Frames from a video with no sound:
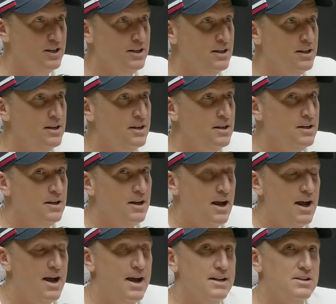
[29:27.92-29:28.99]
career
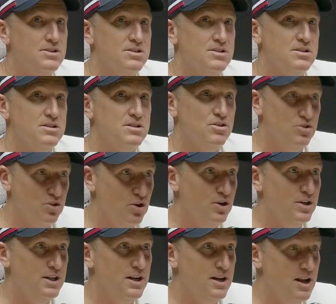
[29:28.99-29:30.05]
at
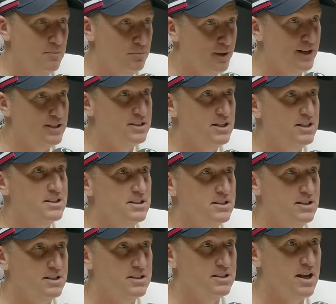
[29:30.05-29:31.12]
thirty and, and played
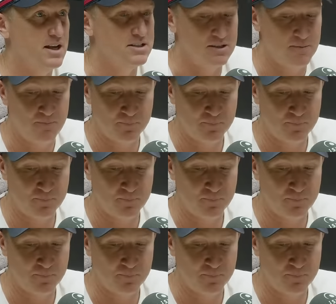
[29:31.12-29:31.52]
sixty-six Tests.